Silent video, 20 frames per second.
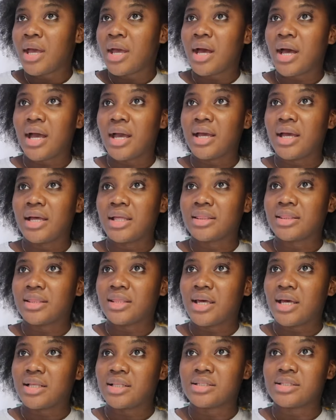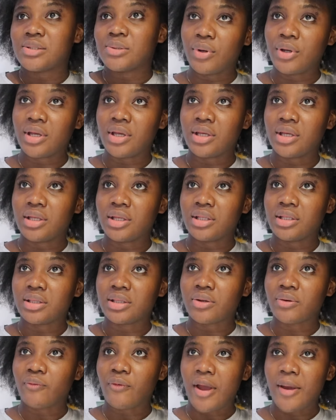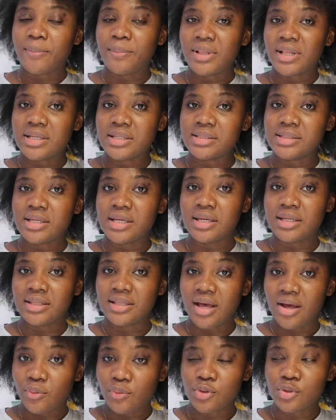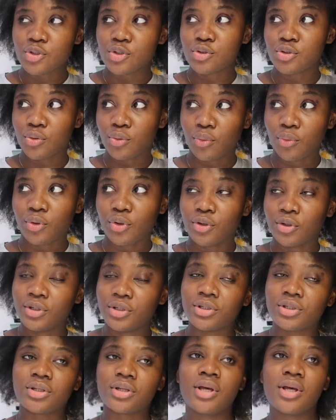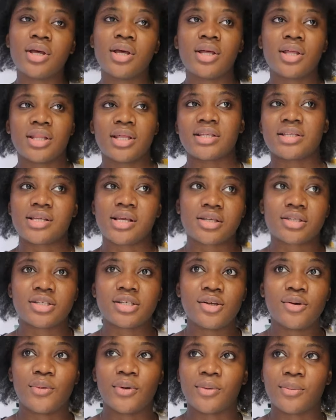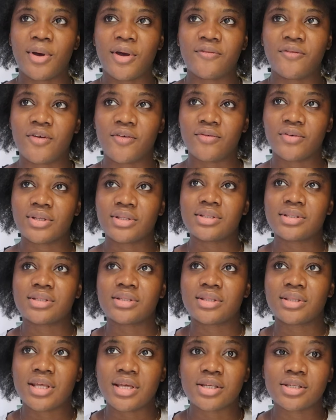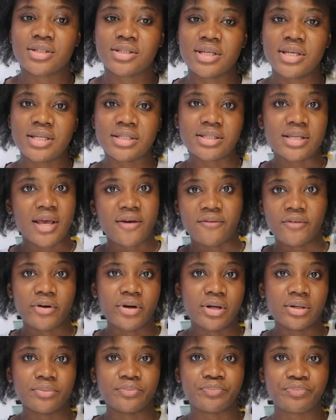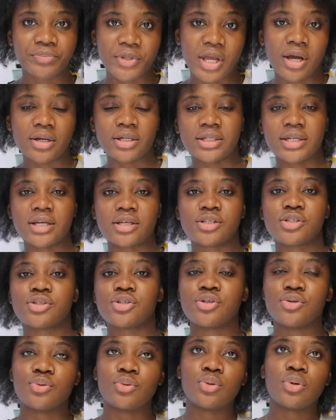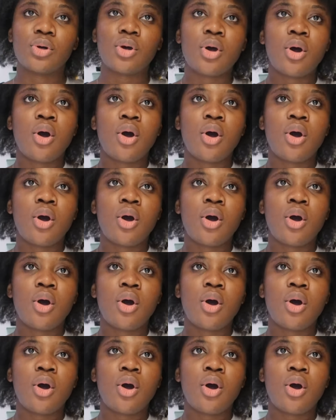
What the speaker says: I had that with ripe plantain. That was so good. That's actually one of my favorite things to eat ever, garden egg stew.